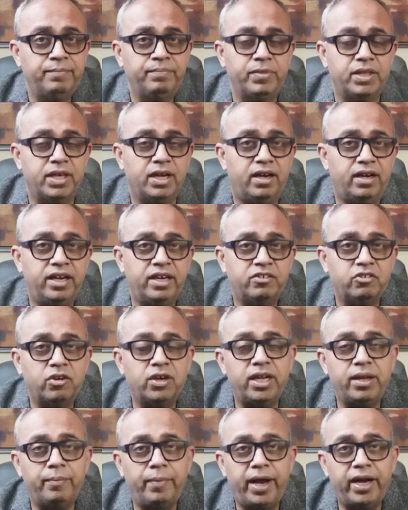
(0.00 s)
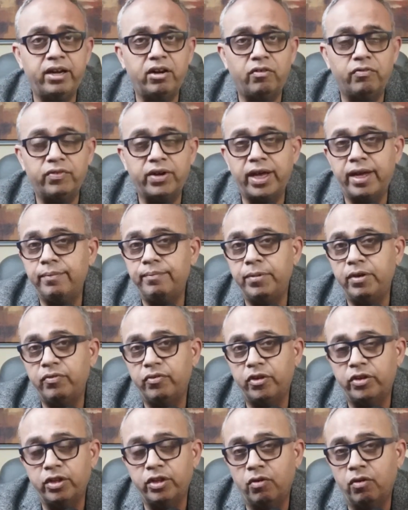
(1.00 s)
it's only a matter of time
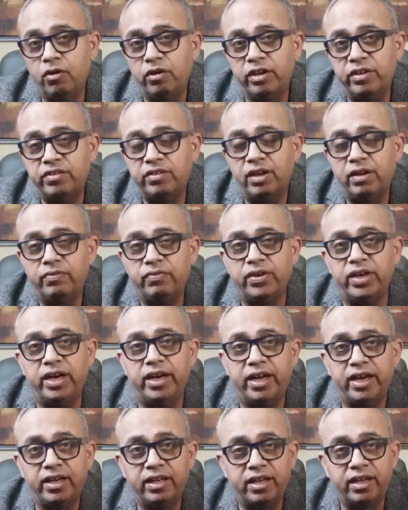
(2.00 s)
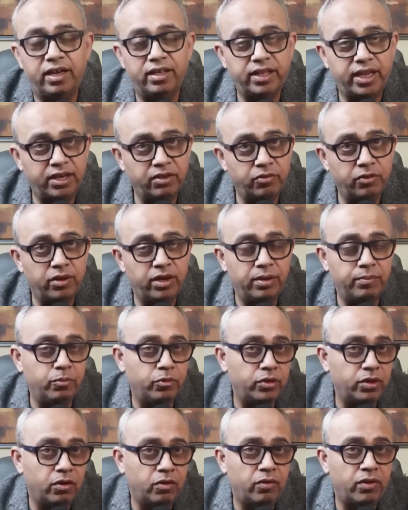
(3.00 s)
before the hold is lifted, and that would remove
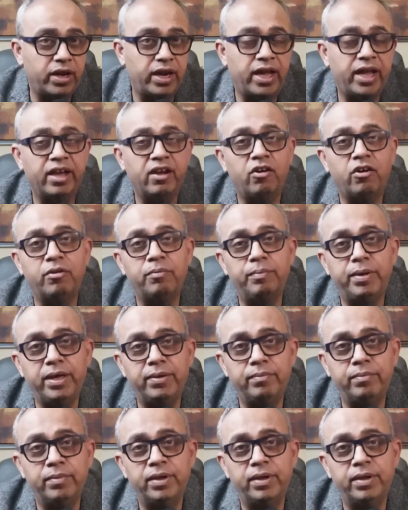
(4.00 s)
the overhang on Beam